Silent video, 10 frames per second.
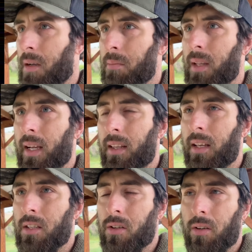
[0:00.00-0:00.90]
like
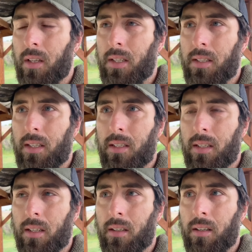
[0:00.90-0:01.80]
this early
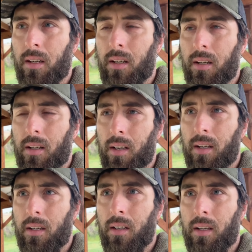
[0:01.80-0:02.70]
season and
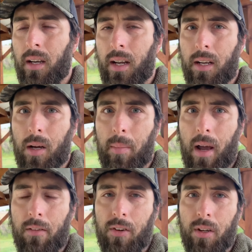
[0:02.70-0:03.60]
end up
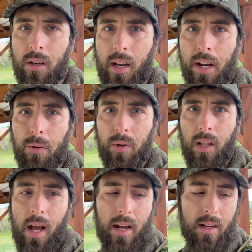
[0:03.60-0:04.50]
having to kind of
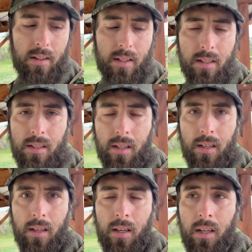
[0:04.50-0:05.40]
rely on this
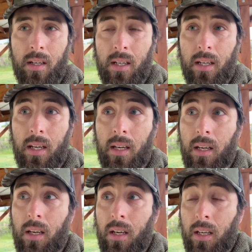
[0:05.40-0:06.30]
to
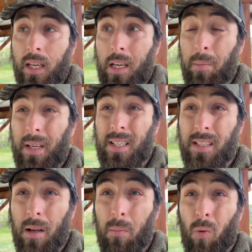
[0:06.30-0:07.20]
keep me
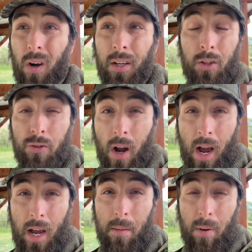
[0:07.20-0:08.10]
somewhat
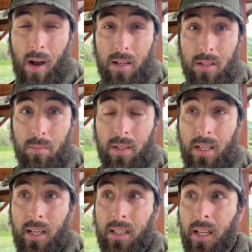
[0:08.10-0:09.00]
dry
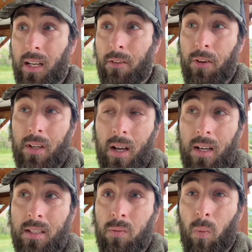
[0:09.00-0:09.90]
possibly. And then if it
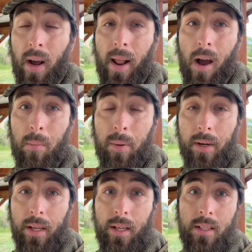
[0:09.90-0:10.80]
does wet out pretty
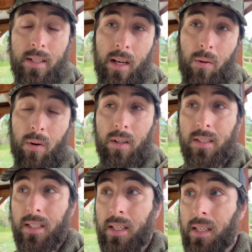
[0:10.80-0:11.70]
easy, I want to
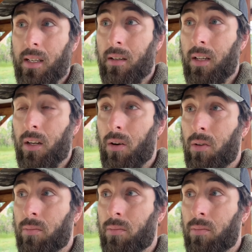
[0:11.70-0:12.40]
see, you know,